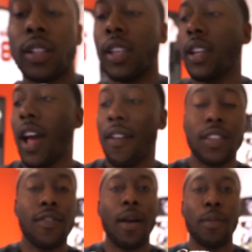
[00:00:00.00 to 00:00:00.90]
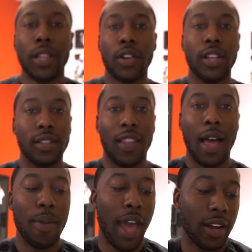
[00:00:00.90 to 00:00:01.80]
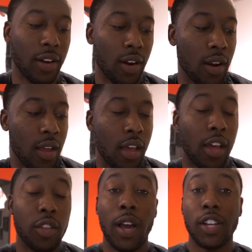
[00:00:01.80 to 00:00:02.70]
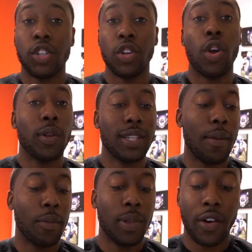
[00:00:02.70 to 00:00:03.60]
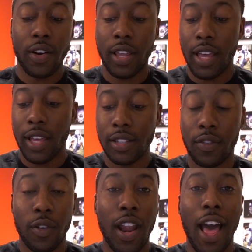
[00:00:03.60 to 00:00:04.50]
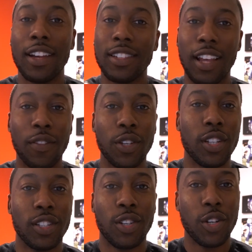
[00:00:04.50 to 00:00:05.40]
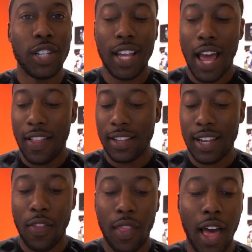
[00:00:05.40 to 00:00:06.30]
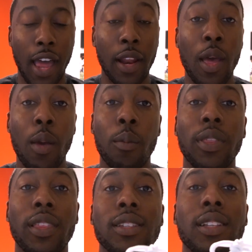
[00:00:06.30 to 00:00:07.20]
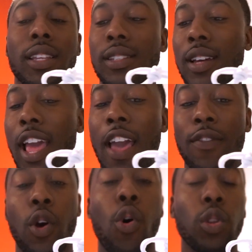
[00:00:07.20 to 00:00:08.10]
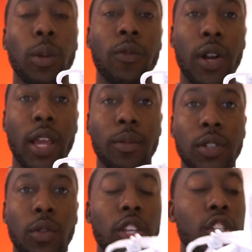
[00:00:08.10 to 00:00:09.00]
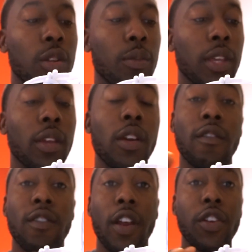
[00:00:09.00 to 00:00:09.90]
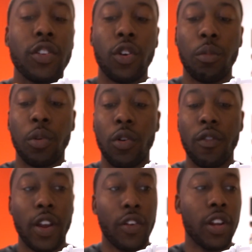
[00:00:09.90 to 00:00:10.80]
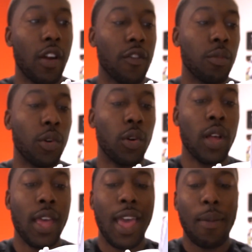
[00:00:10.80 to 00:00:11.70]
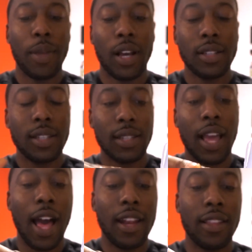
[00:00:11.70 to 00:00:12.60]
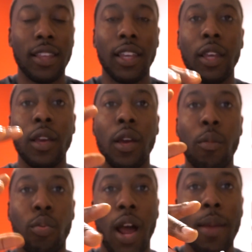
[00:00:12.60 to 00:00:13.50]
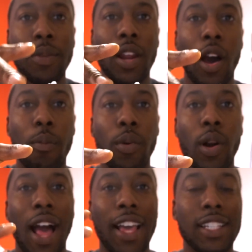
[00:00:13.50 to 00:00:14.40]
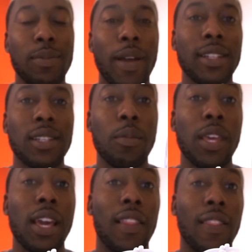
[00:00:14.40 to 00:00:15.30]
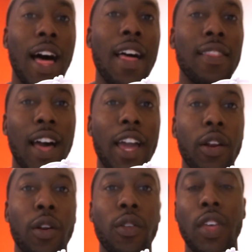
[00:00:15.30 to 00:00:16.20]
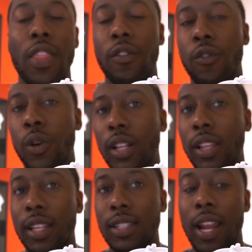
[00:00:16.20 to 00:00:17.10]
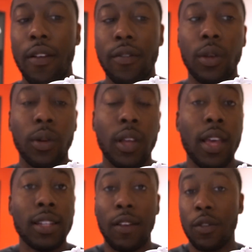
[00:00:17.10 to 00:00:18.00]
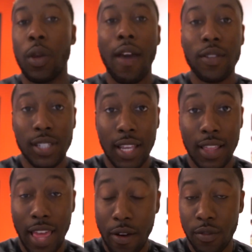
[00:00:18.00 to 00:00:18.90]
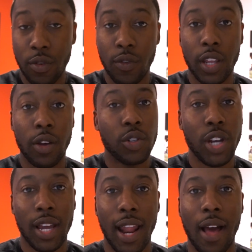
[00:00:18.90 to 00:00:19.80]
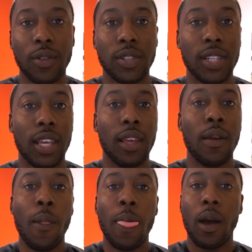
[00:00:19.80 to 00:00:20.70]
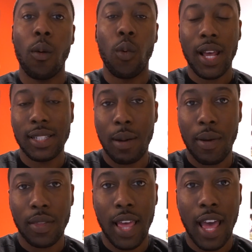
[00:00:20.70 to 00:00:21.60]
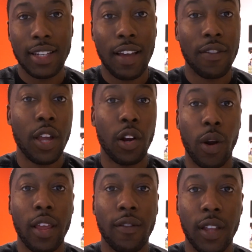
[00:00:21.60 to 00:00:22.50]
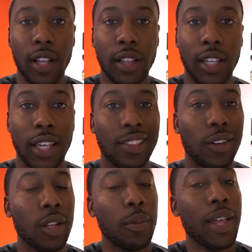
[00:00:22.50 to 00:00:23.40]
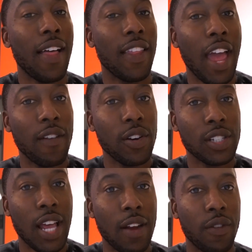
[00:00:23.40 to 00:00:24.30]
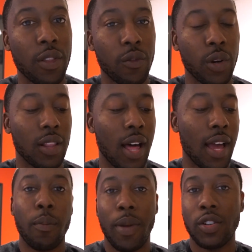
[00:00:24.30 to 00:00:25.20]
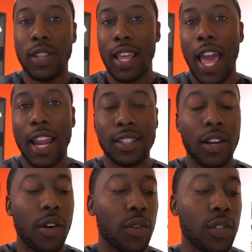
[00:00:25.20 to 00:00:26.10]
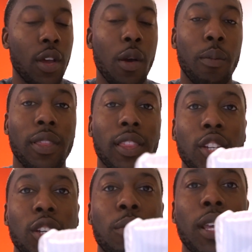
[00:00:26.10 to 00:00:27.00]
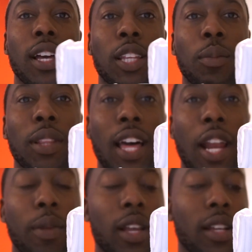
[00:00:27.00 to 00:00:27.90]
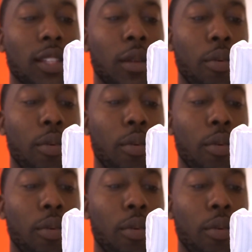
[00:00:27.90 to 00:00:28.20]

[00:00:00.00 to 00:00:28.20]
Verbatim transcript: cleat, obviously Von Miller is a linebacker. Uh, you guys should know what type of player he is. If you're not, definitely just search his highlights online. But this cleat is gonna have to hold up for him. So this should be very durable, very comfortable. And because it's got the prime knit upper. I expect it to be a lot lighter than the Freak cleats that I reviewed. Definitely, if you haven't seen that review video, check it out. See uh, what I said about that. Definitely a great fitting cleat. They're a little bit on the heavier side for the freak line compared to the Adizeros, but this should be a little bit lighter because of the